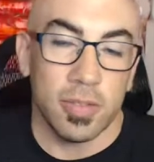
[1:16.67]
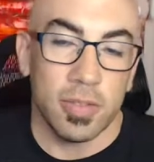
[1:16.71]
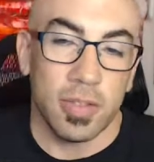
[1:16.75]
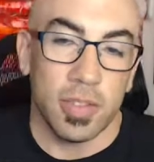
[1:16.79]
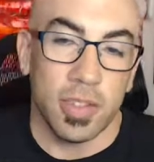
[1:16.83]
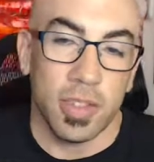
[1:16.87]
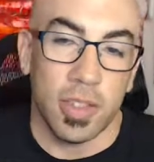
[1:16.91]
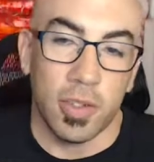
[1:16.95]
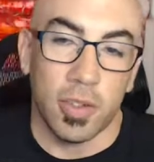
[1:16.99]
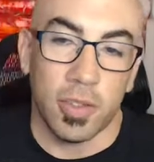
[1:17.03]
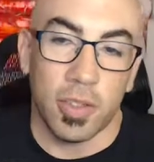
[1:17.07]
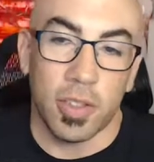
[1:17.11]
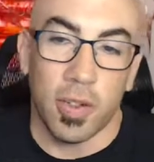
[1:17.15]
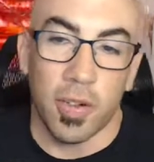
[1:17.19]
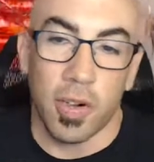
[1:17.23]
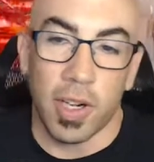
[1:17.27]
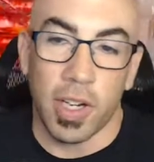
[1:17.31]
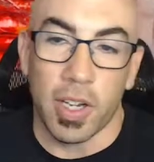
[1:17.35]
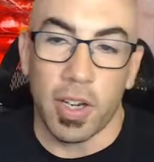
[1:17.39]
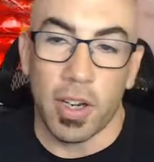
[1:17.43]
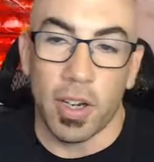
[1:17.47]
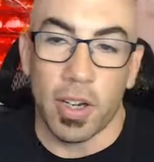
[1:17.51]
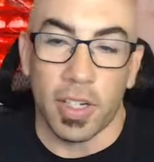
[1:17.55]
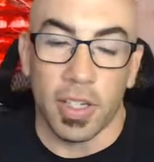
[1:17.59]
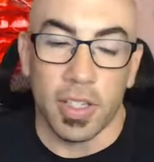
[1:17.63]
You know, it's already
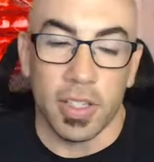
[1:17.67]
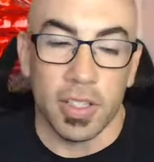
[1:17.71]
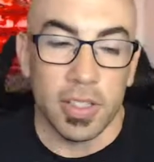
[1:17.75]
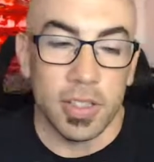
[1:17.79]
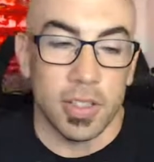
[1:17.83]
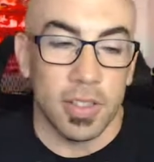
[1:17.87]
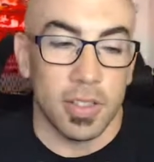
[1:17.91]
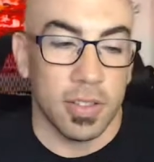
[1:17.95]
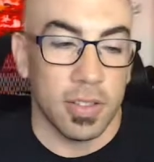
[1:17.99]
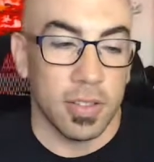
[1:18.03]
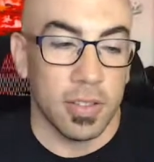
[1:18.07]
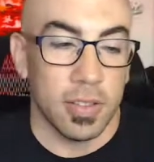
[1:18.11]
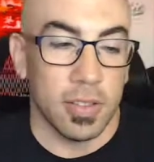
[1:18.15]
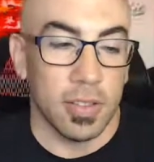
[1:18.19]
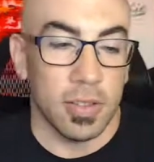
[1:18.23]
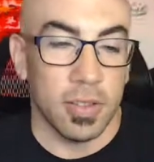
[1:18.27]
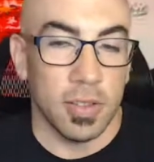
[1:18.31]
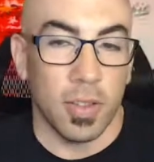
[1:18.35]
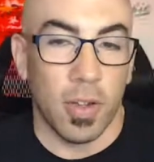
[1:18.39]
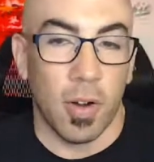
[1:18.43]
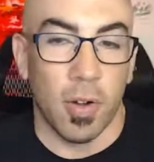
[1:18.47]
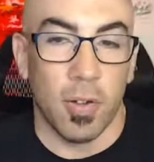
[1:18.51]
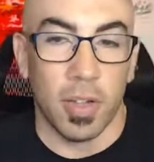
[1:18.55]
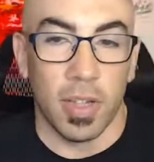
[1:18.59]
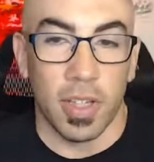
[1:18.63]
August,
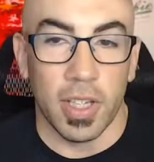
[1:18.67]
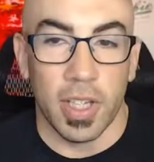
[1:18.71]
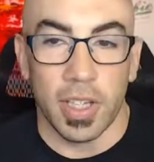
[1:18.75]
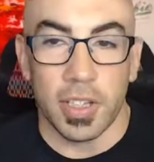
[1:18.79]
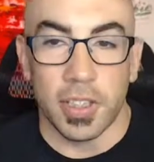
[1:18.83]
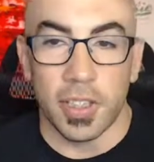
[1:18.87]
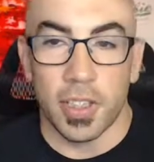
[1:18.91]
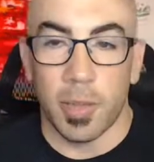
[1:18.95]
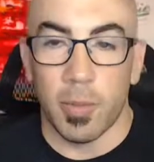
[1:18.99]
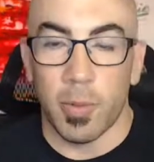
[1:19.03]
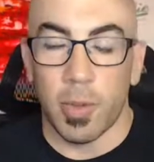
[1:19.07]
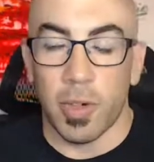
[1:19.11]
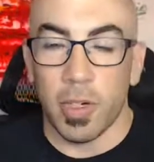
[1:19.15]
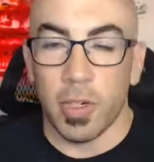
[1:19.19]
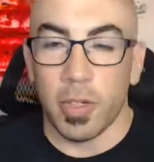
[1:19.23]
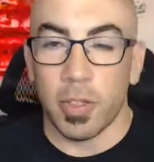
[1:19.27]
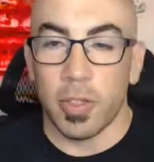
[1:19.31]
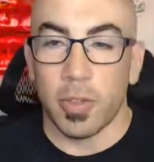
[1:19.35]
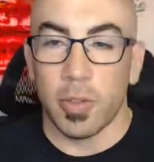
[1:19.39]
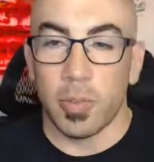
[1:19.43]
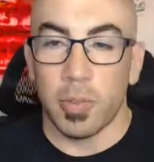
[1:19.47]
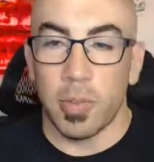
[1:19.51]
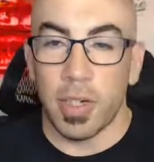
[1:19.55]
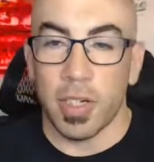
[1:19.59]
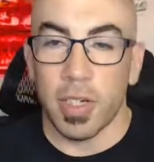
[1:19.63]
already late summer. It
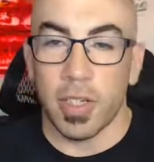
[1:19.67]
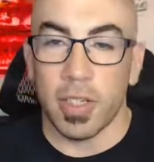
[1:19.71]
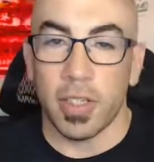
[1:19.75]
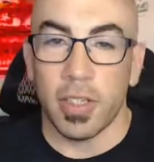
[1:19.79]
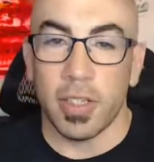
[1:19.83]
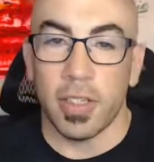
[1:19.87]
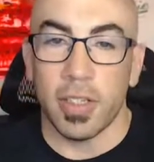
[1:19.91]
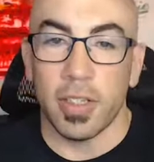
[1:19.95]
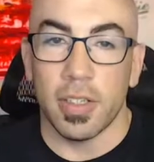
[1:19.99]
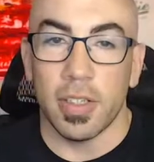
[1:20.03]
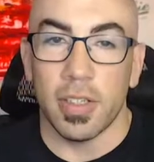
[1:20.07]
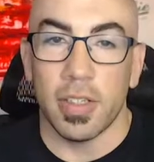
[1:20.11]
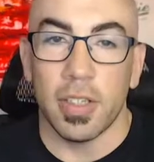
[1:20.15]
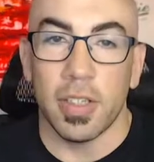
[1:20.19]
was pretty good.